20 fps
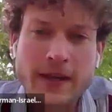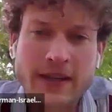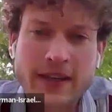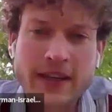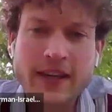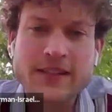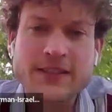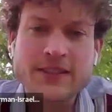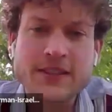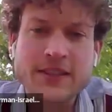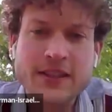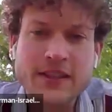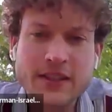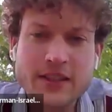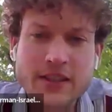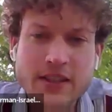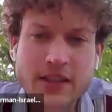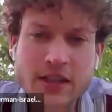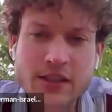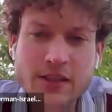
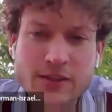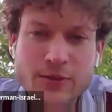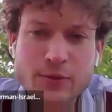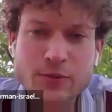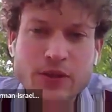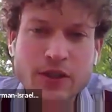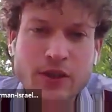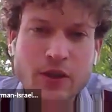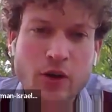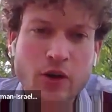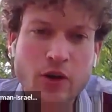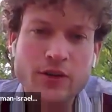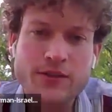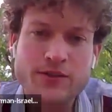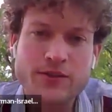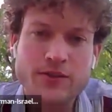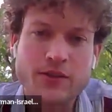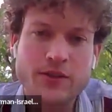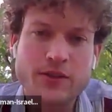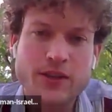getting into the
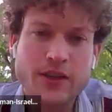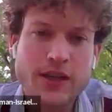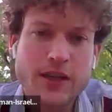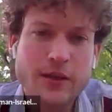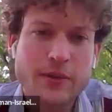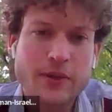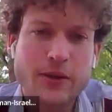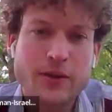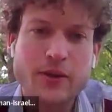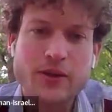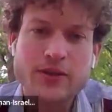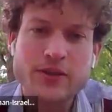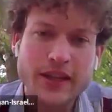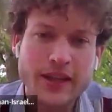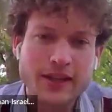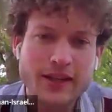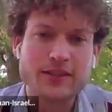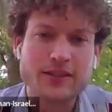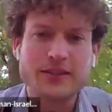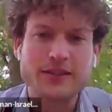concert, because like